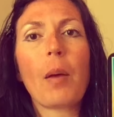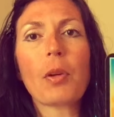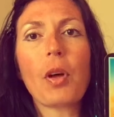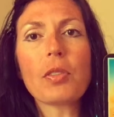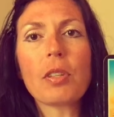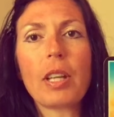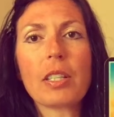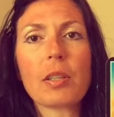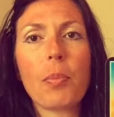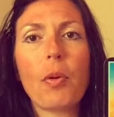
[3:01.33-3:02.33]
I would also
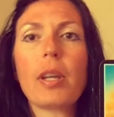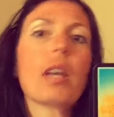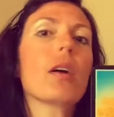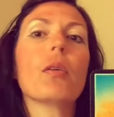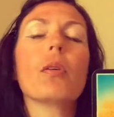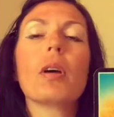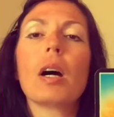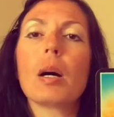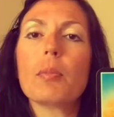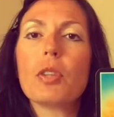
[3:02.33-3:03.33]
like to point out,
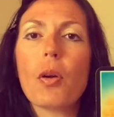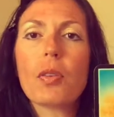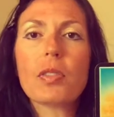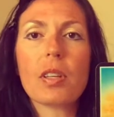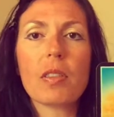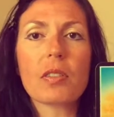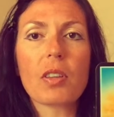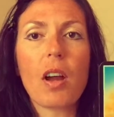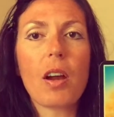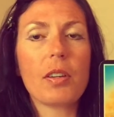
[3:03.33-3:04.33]
noticing this
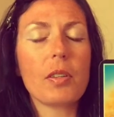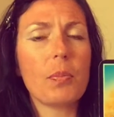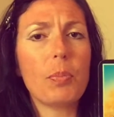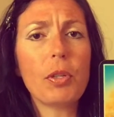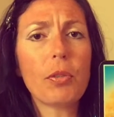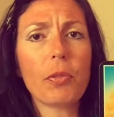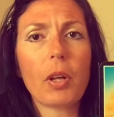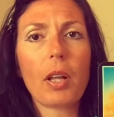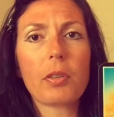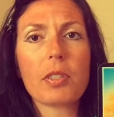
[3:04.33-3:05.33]
card, beautiful
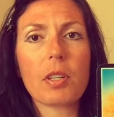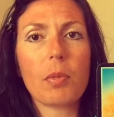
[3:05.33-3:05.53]
colors here.